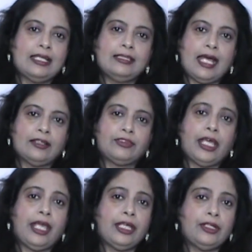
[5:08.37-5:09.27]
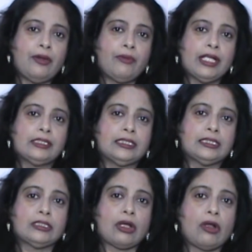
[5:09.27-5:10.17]
that ignorance
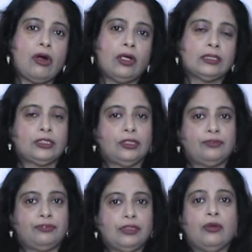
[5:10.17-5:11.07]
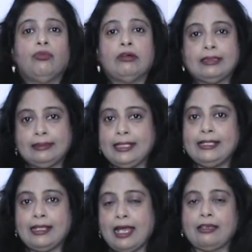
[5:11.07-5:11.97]
is the cause of the
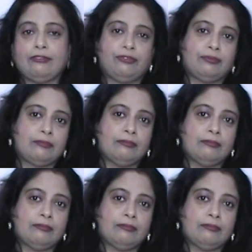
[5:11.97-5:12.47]
worldly life.